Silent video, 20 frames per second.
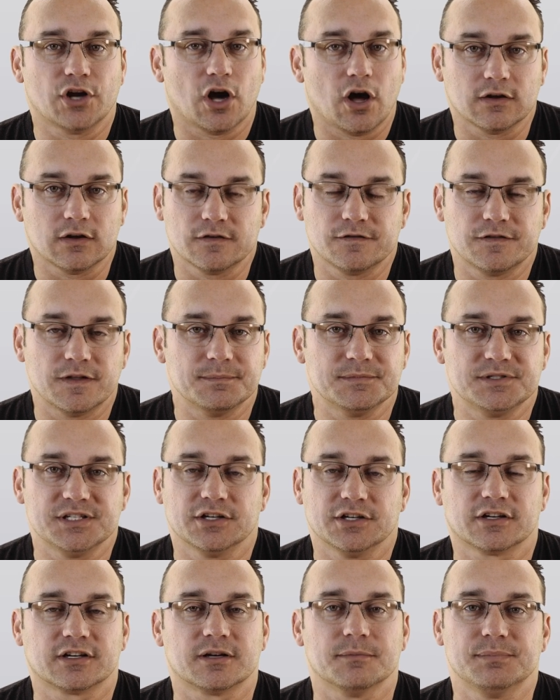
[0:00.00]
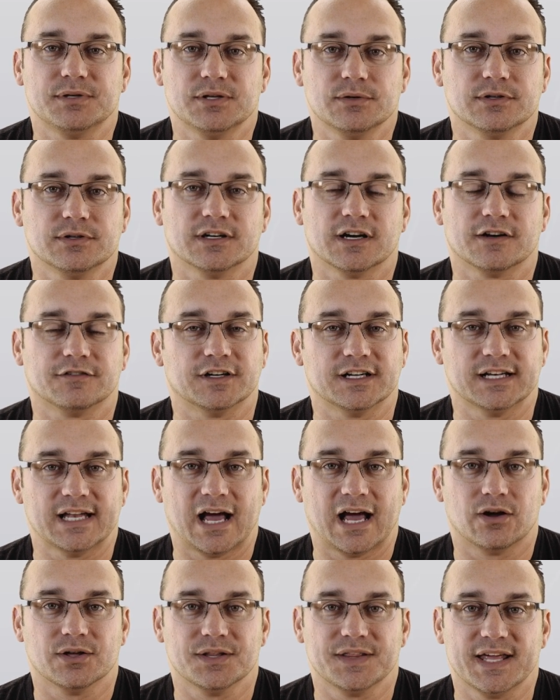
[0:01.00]
all of them to your computer every
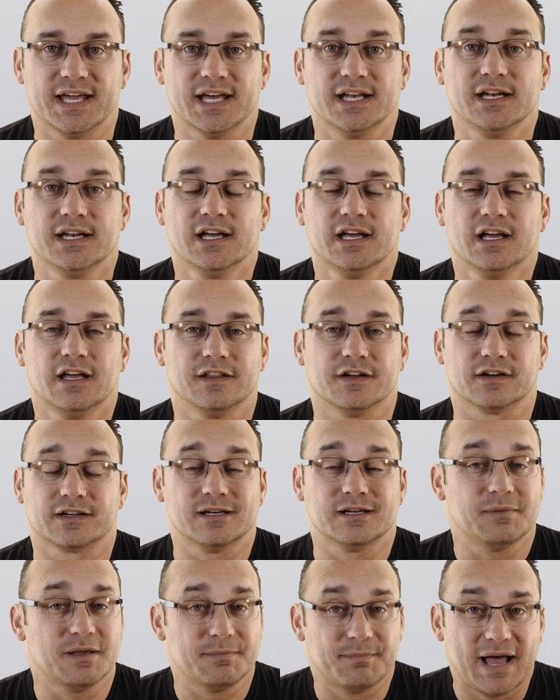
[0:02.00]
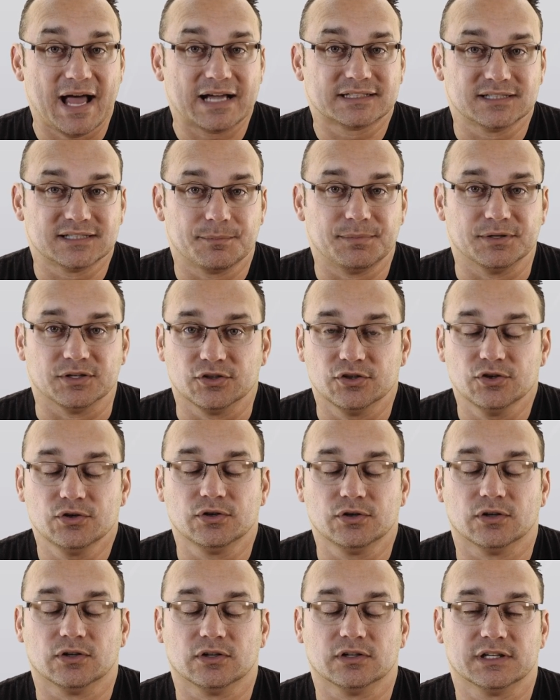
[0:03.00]
now and then. They're going to be backed up in
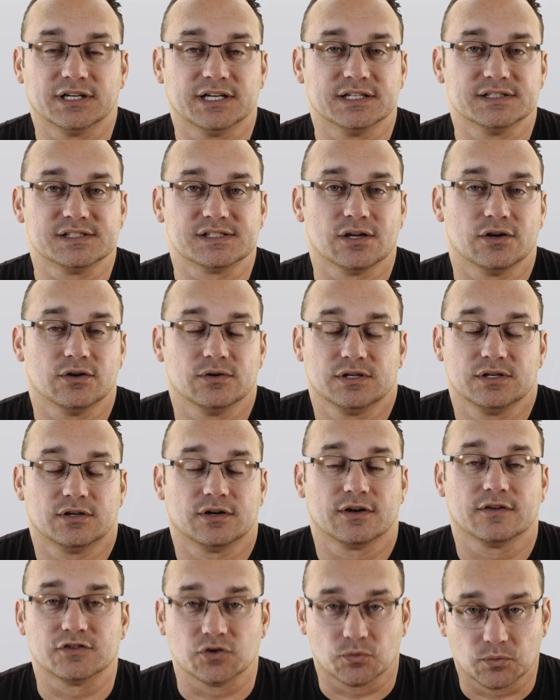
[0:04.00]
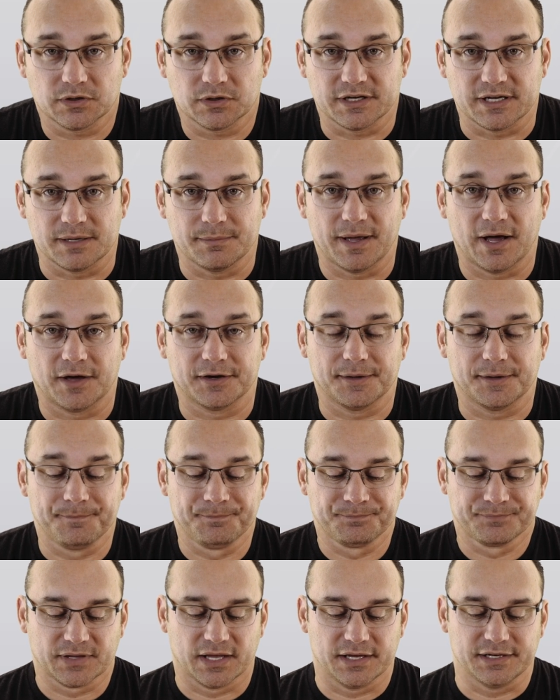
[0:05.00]
Google, and so you don't have to worry about it.
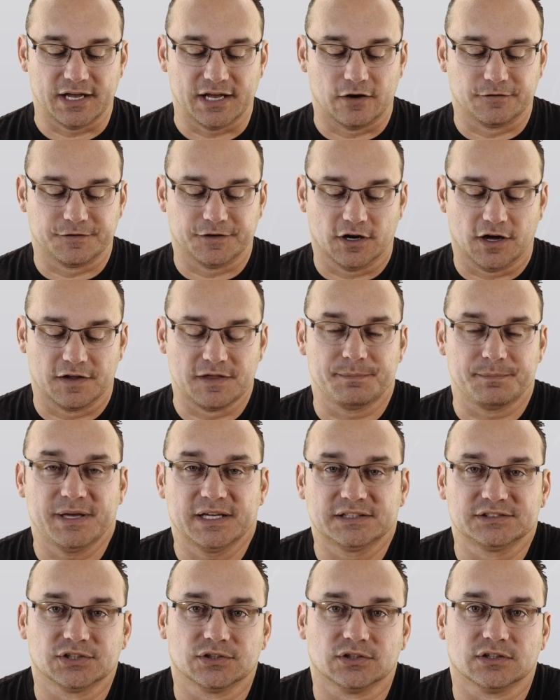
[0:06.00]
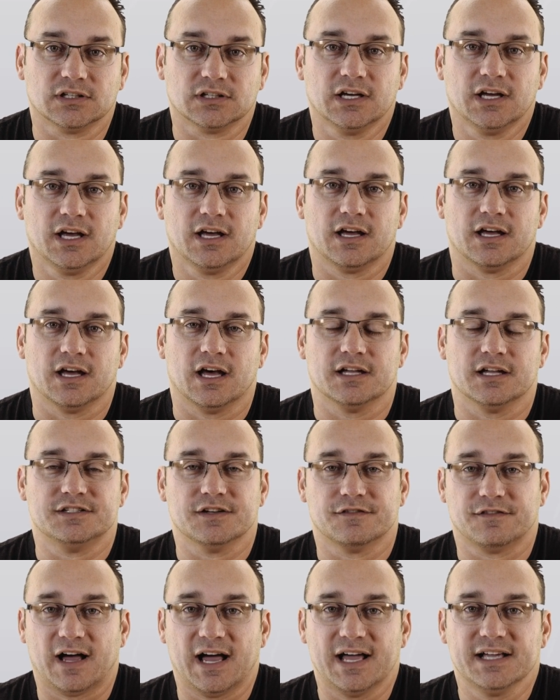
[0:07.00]
Now, if you're on the Pixel a
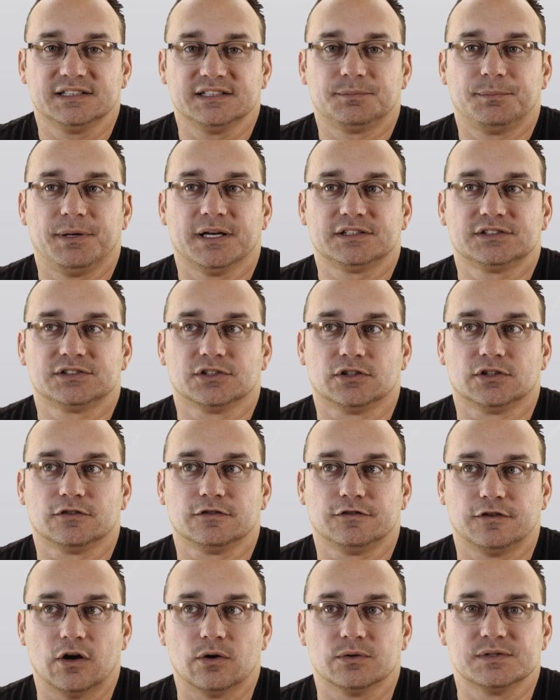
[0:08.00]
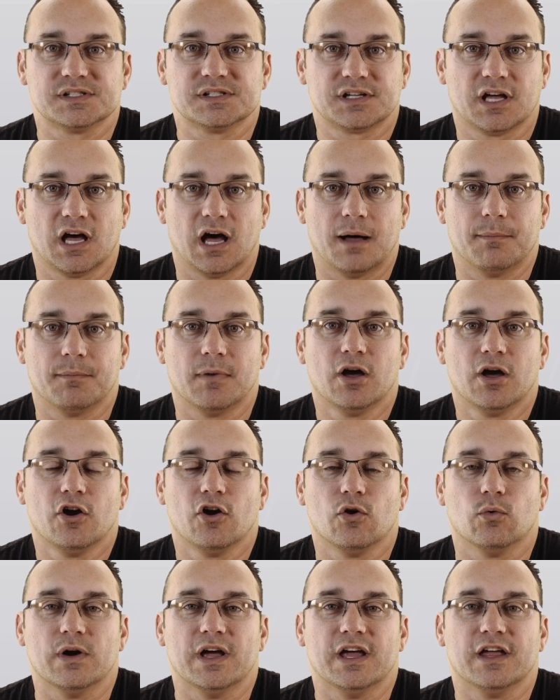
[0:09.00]
device, Pixel phones come
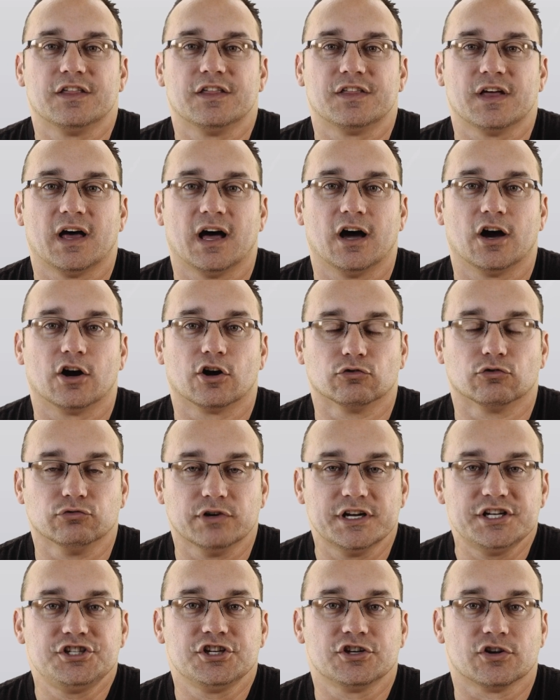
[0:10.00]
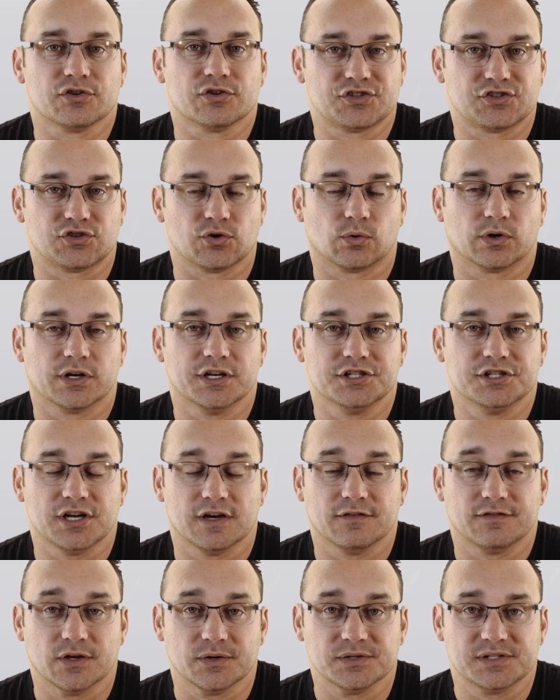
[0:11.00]
with uh, original storage
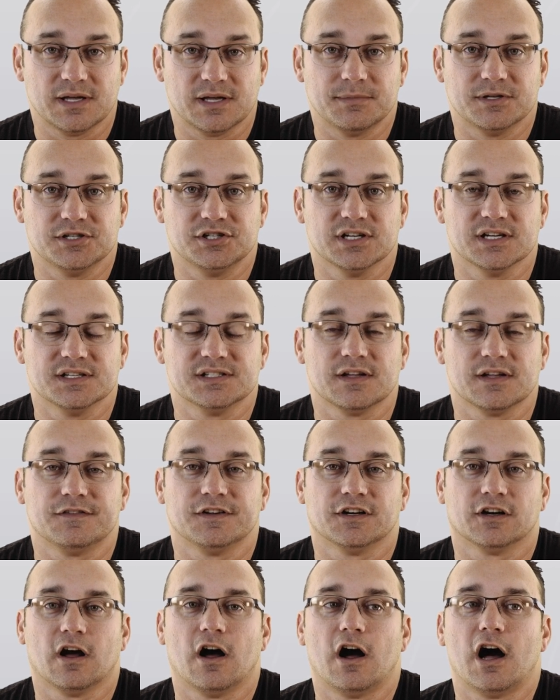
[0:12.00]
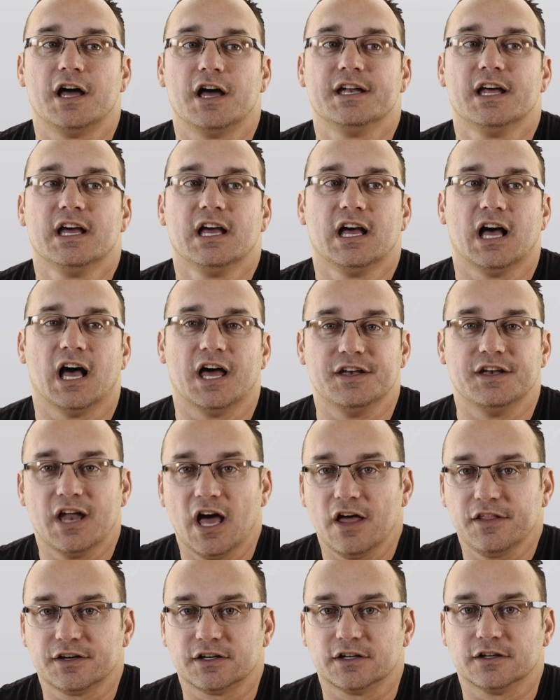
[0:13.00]
of those images. If you're on
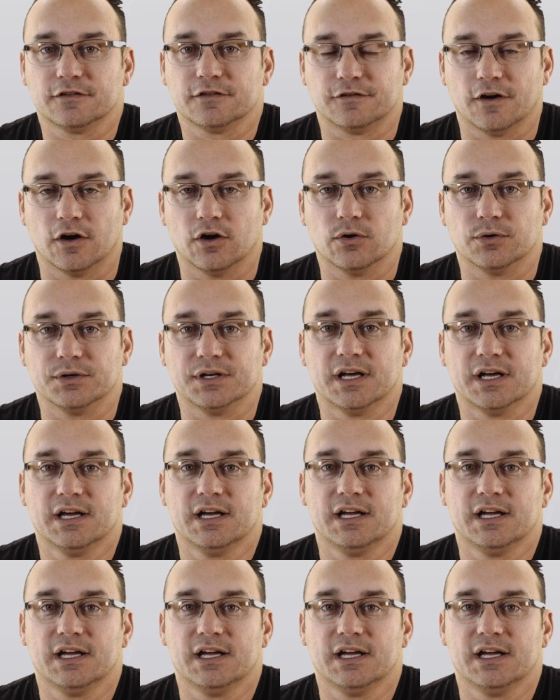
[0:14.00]
another phone